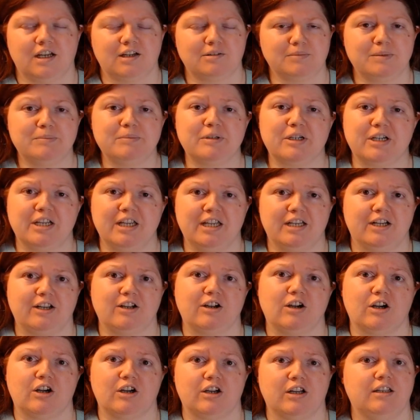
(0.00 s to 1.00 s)
I remember
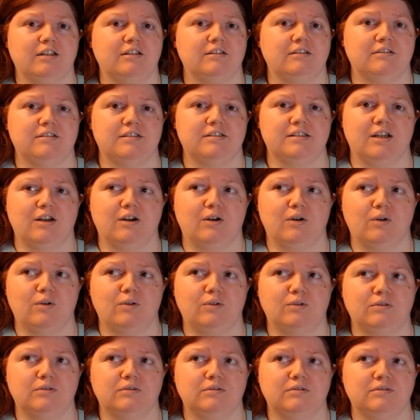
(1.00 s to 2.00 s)
kindergarten,
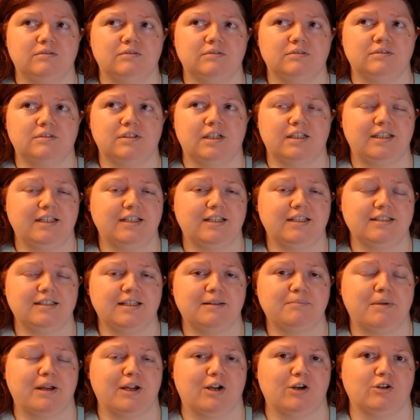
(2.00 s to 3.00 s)
so I think that's
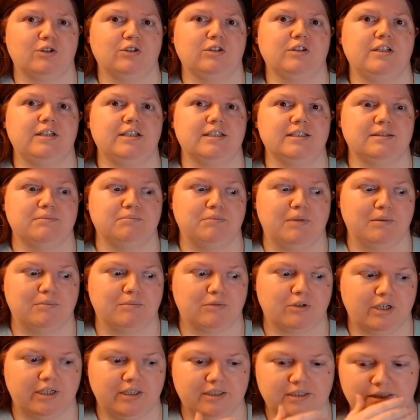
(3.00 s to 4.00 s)
like my earliest
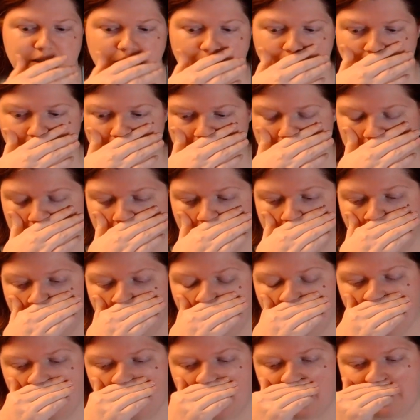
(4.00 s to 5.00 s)
memory. So,
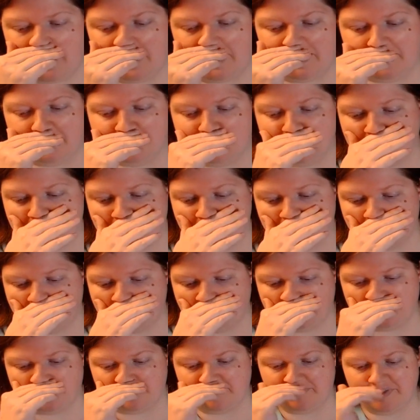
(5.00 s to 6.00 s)
um,
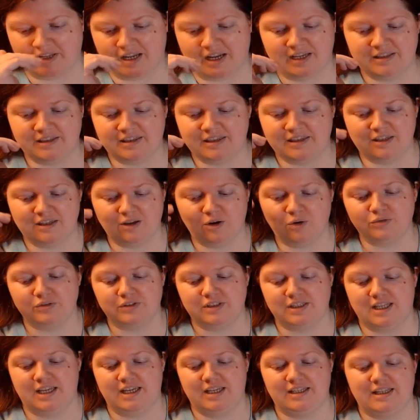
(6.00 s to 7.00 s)
I
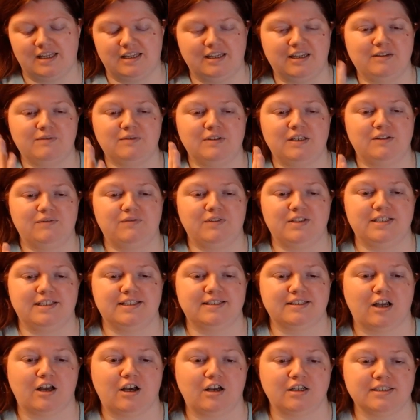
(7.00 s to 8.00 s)
don't think that even if he
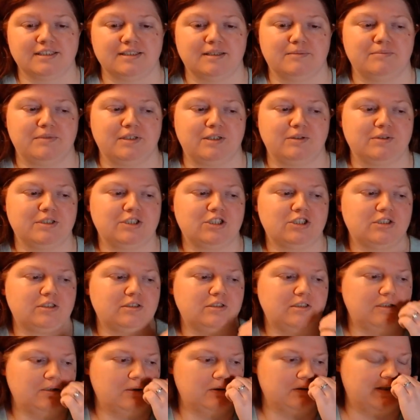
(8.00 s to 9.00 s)
saw something, which,
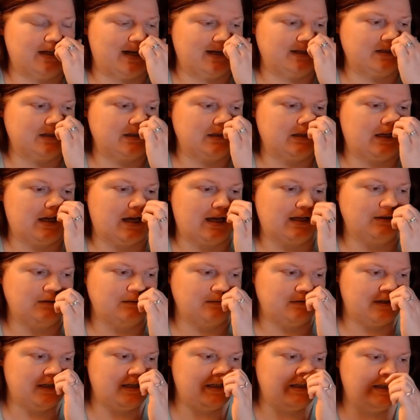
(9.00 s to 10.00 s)
you know, technically, I
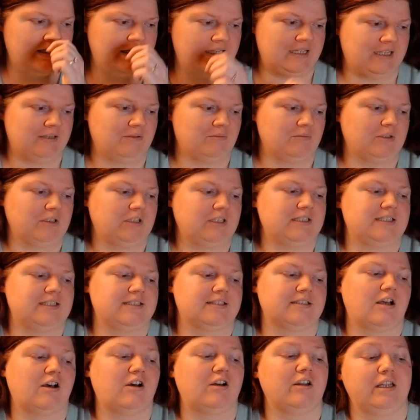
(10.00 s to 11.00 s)
don't think that he really
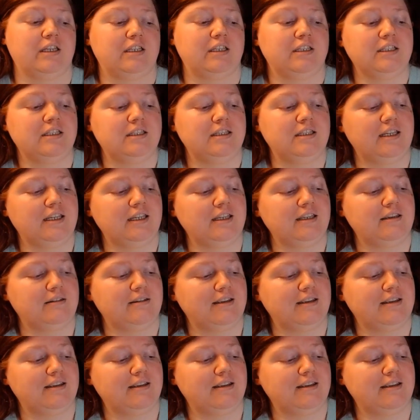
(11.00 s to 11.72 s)
saw anything.